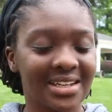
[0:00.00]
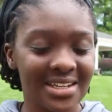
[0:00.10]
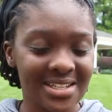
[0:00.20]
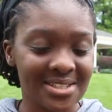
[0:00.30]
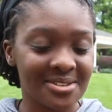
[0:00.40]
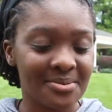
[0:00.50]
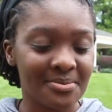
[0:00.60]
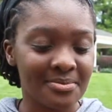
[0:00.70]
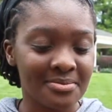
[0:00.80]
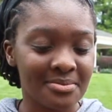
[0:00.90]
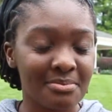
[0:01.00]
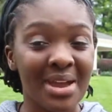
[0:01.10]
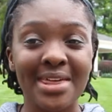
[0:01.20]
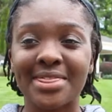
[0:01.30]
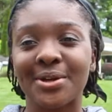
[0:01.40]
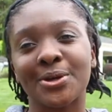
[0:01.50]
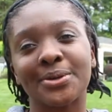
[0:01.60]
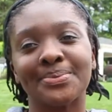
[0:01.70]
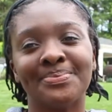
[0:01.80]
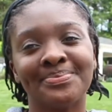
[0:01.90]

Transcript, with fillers: It is May 3rd.